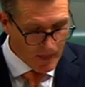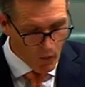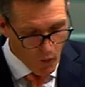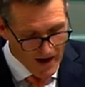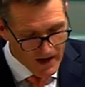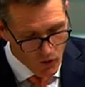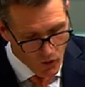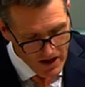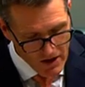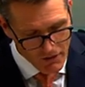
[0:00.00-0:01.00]
when
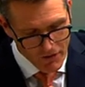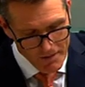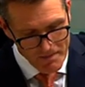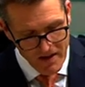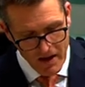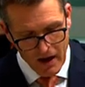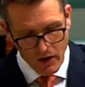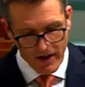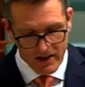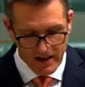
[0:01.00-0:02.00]
or if
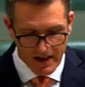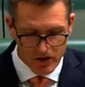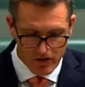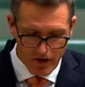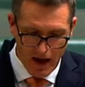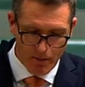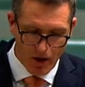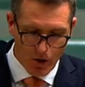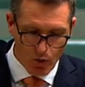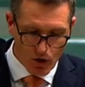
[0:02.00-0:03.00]
accreditation for
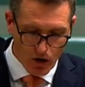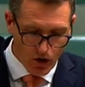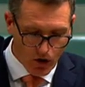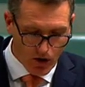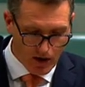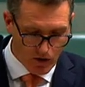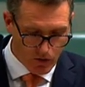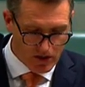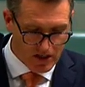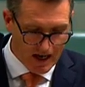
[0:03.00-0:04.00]
APCO would occur, and
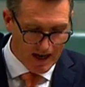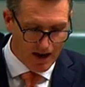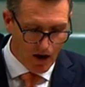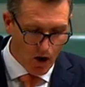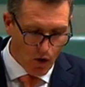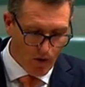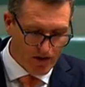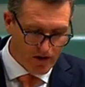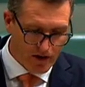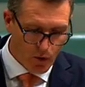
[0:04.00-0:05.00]
couldn't say
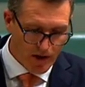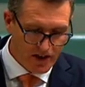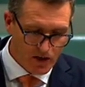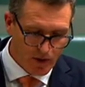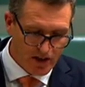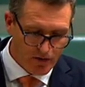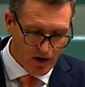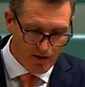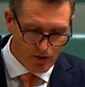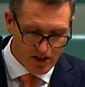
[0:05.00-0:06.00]
whether the
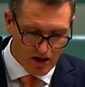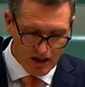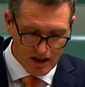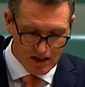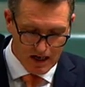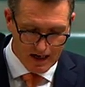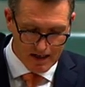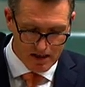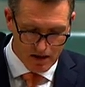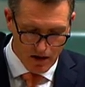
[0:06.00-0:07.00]
2025 recycling
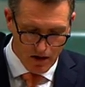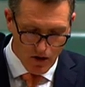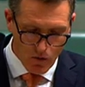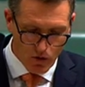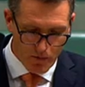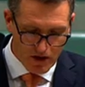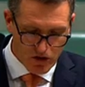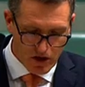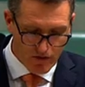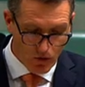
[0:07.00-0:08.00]
targets would be
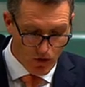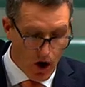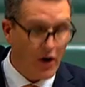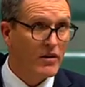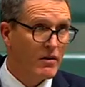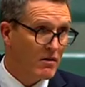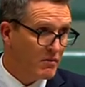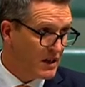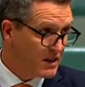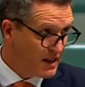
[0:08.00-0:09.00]
achieved or not,
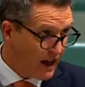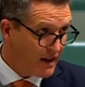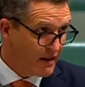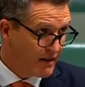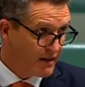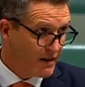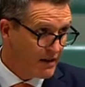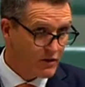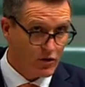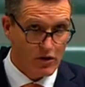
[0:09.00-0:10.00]
but instead
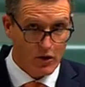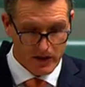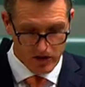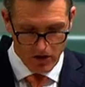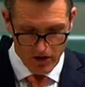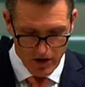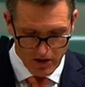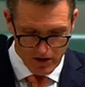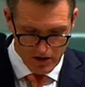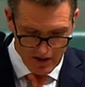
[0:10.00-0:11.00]
took the question on
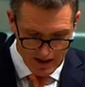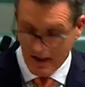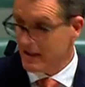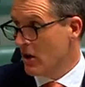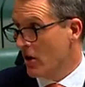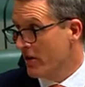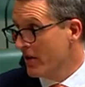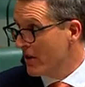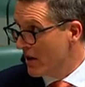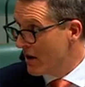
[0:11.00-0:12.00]
notice. That does not
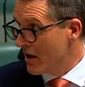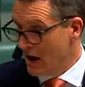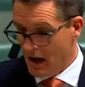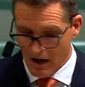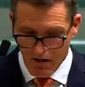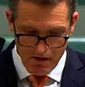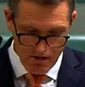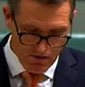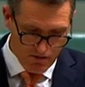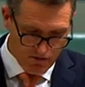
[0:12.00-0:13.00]

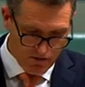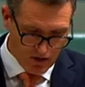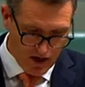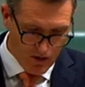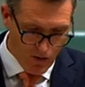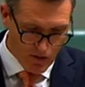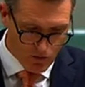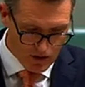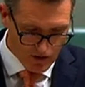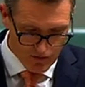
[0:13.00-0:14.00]
fill anyone
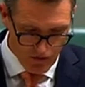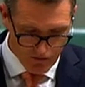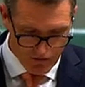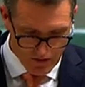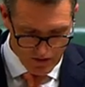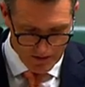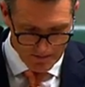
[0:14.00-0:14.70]
with a lot of confidence.